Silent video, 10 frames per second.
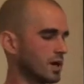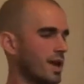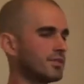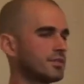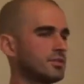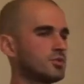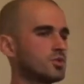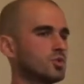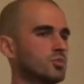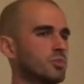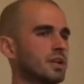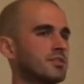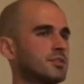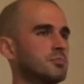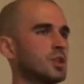were asked to
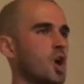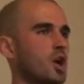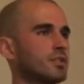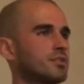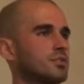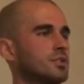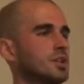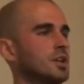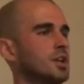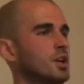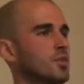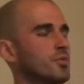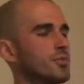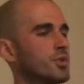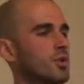bring some logs
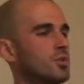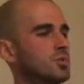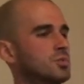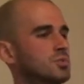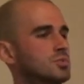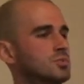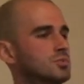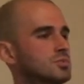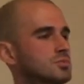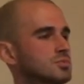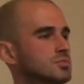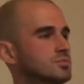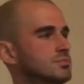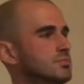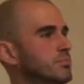from
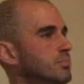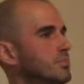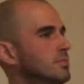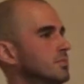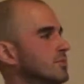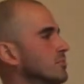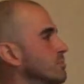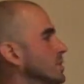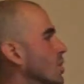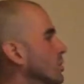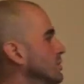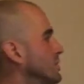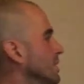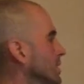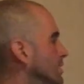beyond
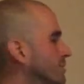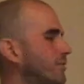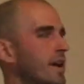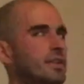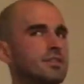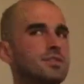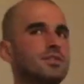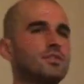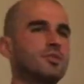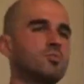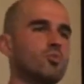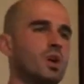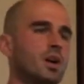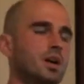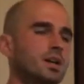the, the fence
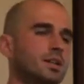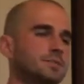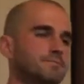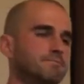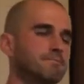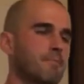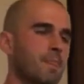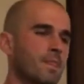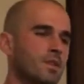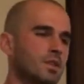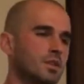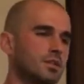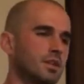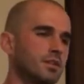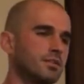somewhere
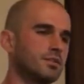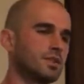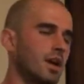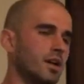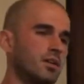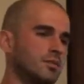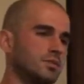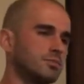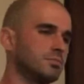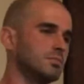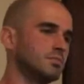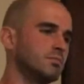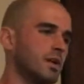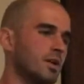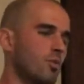that it's yeah it,
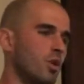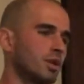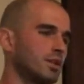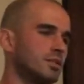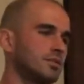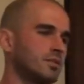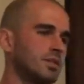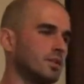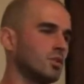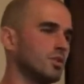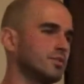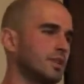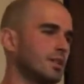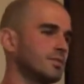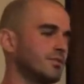by walking to i don't know
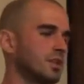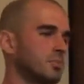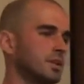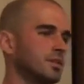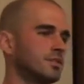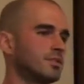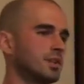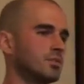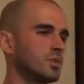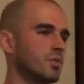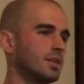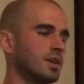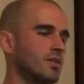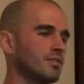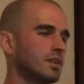10 15 minutes and we went
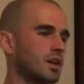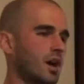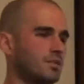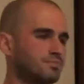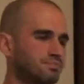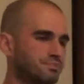there with the car